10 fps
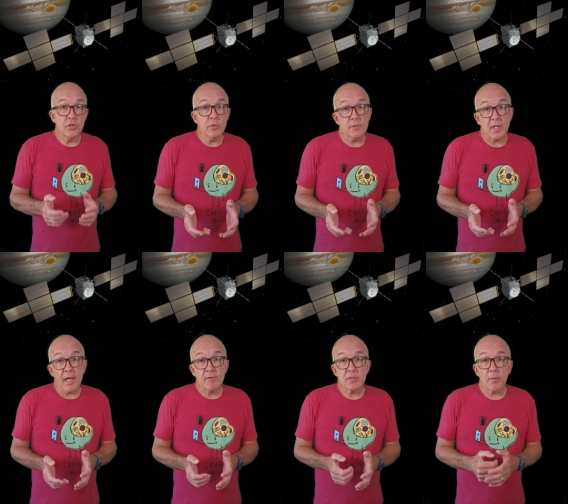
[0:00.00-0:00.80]
JUICE
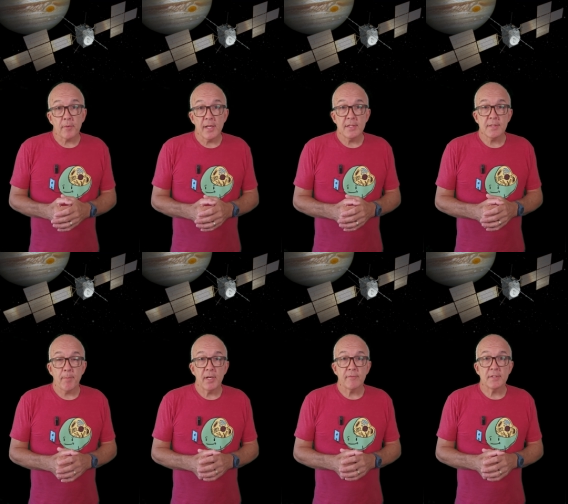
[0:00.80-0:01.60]
gave its operators
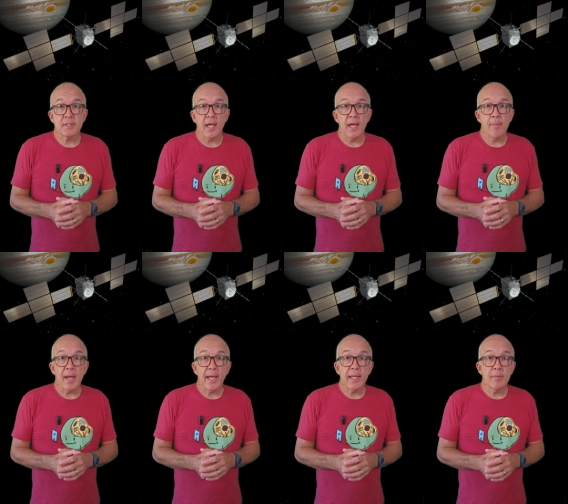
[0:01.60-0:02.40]
a bit of a scare
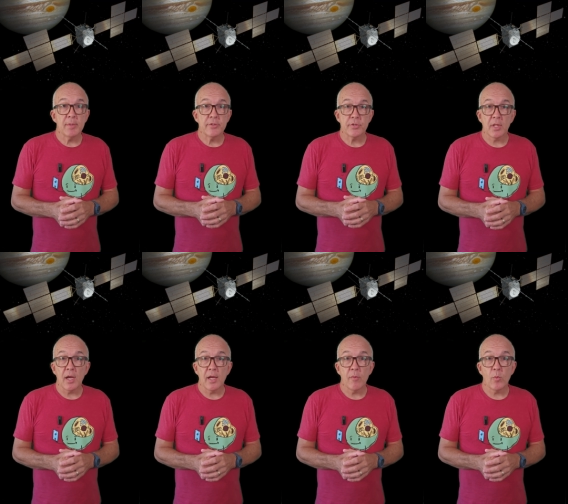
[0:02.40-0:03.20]
back in mid July